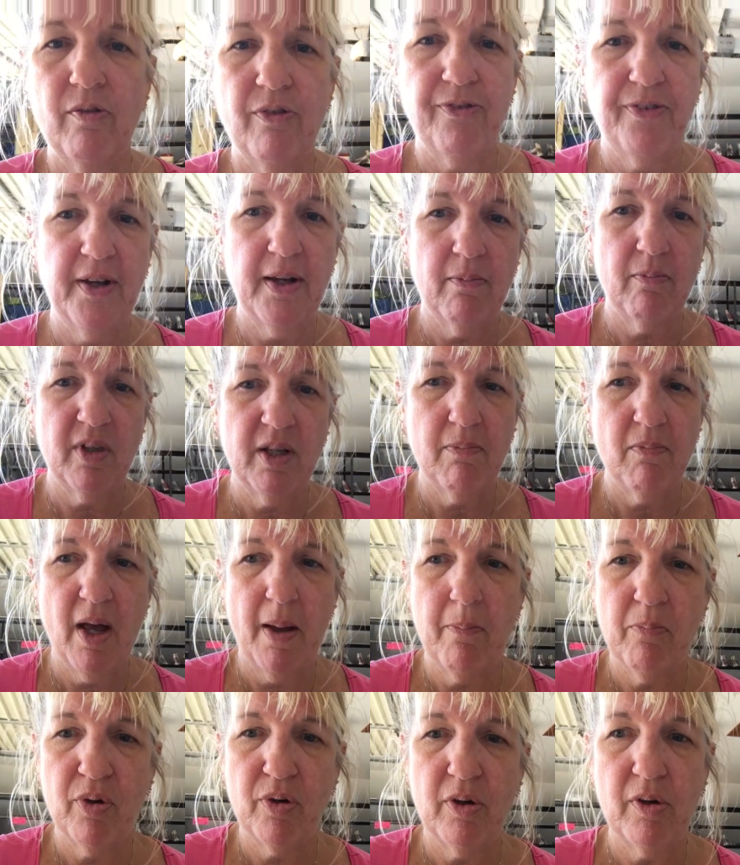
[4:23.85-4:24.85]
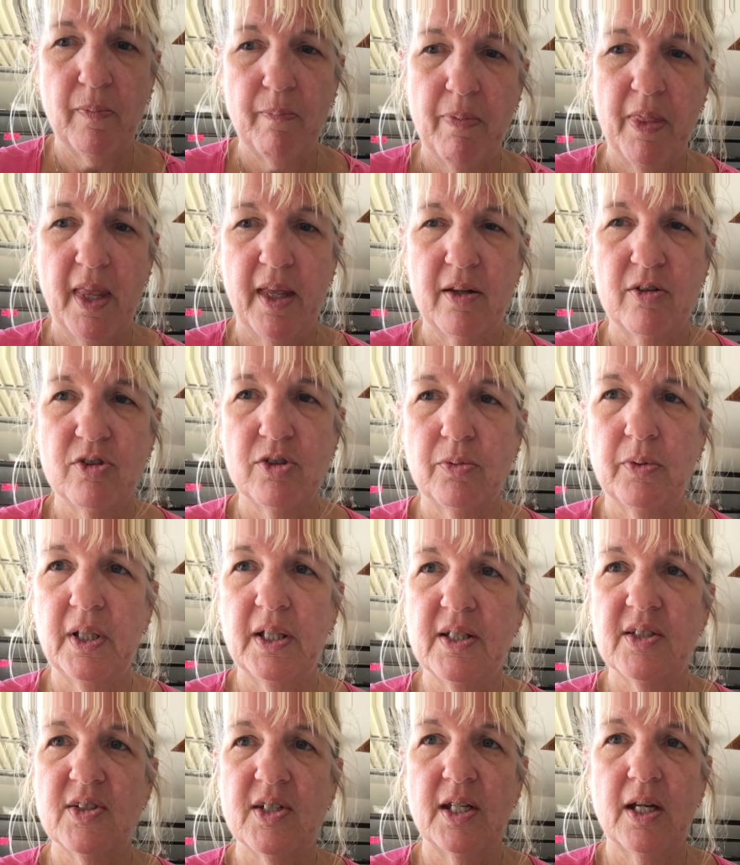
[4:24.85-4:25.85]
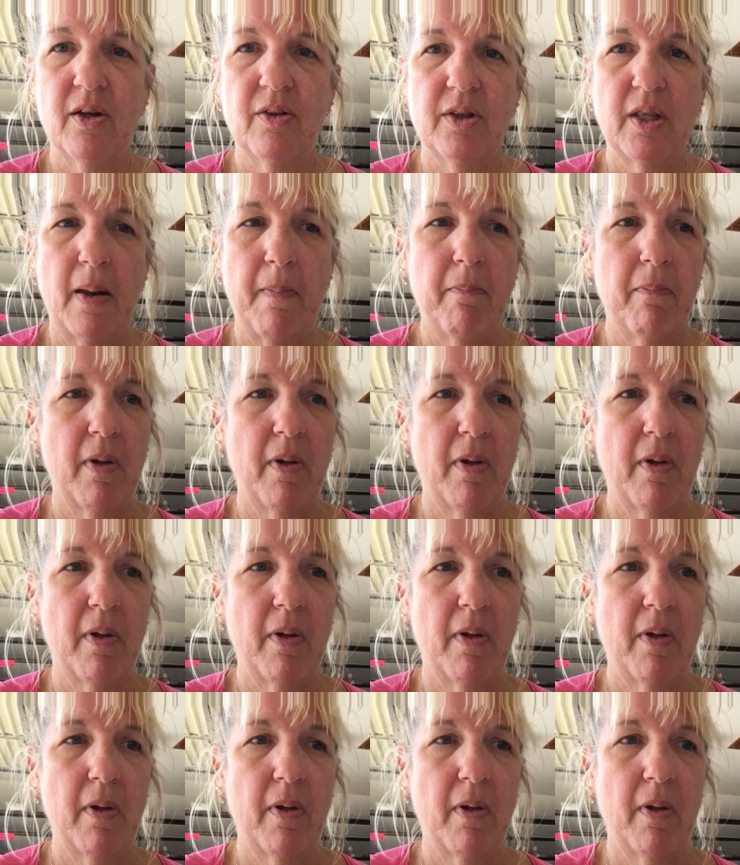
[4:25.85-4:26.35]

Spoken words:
family member doing the sale, then